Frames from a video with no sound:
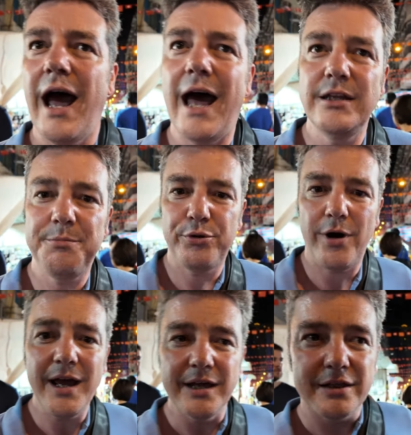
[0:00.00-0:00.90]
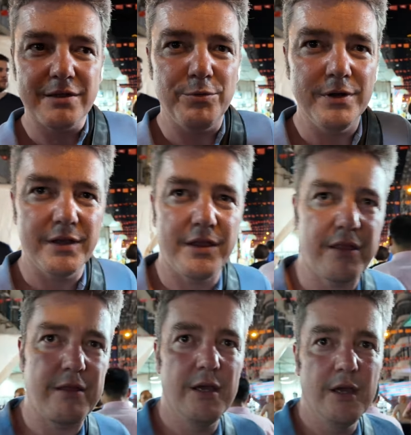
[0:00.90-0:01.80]
And the price
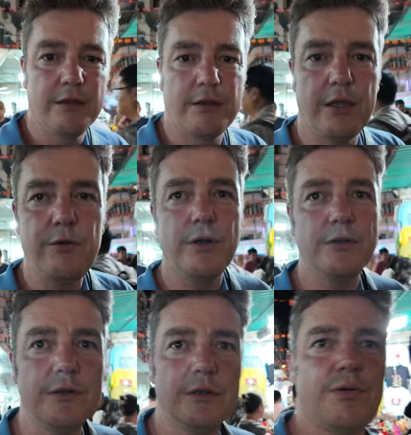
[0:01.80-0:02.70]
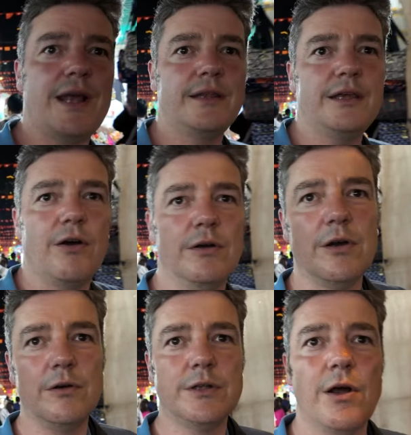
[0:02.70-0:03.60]
was 220 Hong
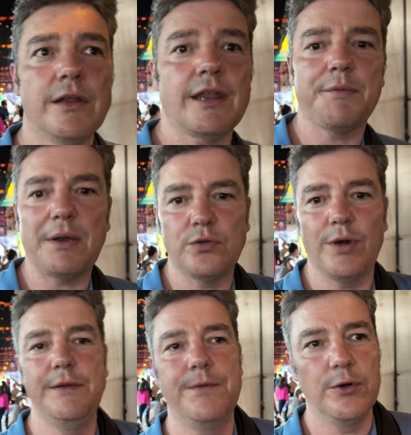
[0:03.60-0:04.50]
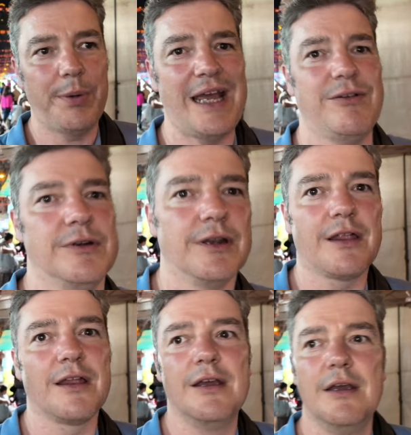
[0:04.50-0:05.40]
Kong dollars. That's about 24 pounds.
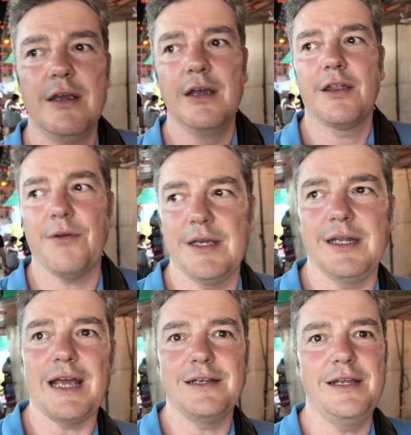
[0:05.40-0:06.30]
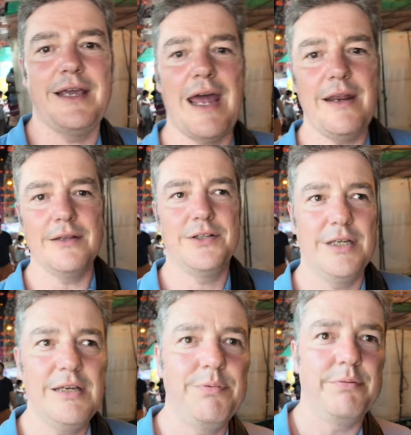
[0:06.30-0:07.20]
So I could actually get it
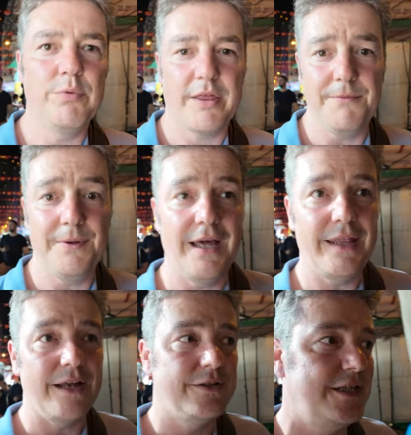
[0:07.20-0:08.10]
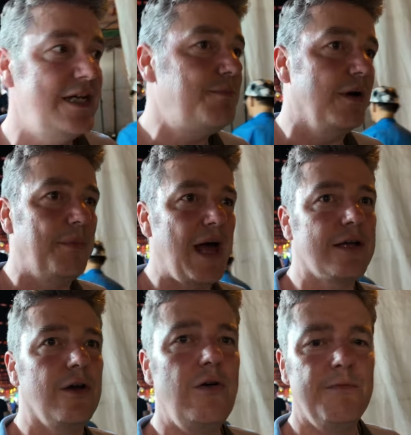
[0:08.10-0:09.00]
cheap, something like that, cheaper
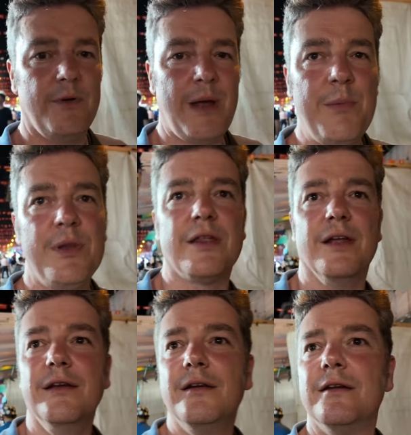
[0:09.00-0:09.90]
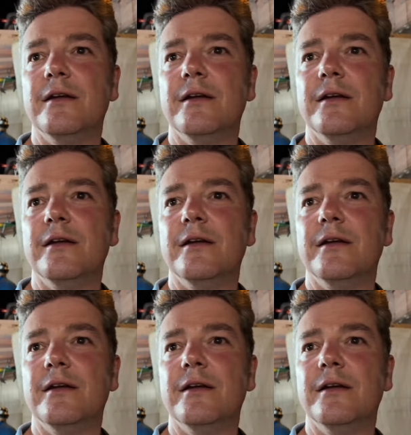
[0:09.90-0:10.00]
back home from Amazon.